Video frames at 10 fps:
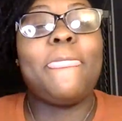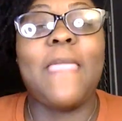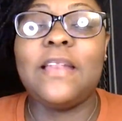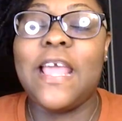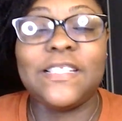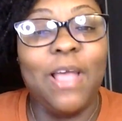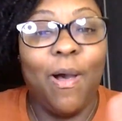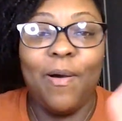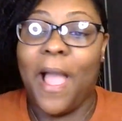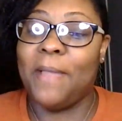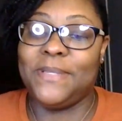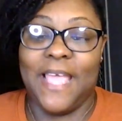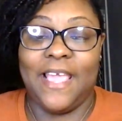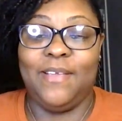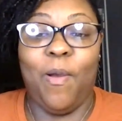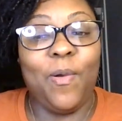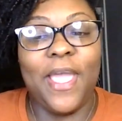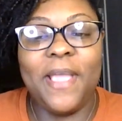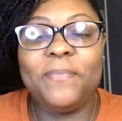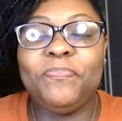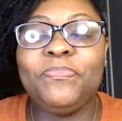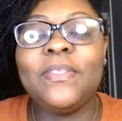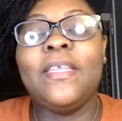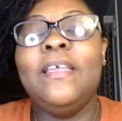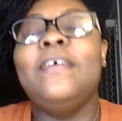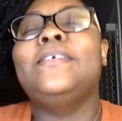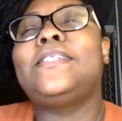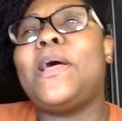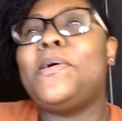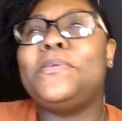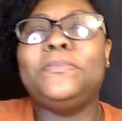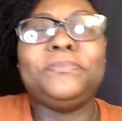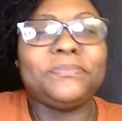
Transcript: That's all I'm saying, okay? So,